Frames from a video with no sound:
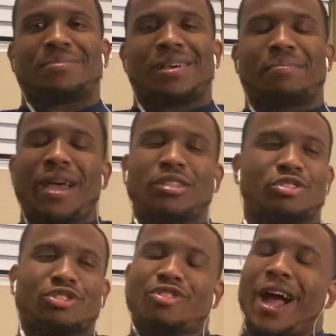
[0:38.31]
man,
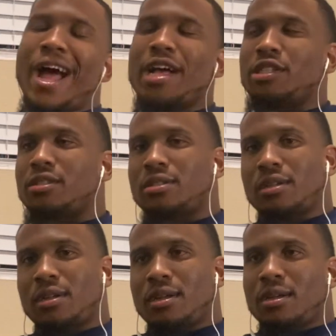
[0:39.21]
Pacers trash.
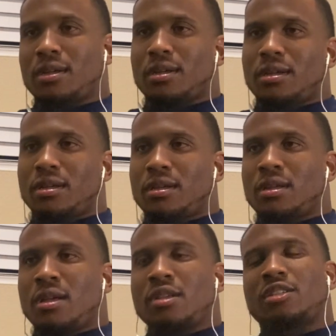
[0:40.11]

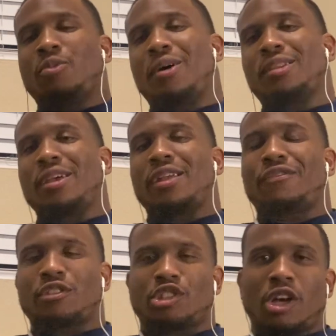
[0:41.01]
See, one thing's
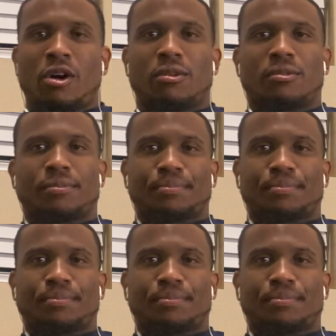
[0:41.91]
for sure,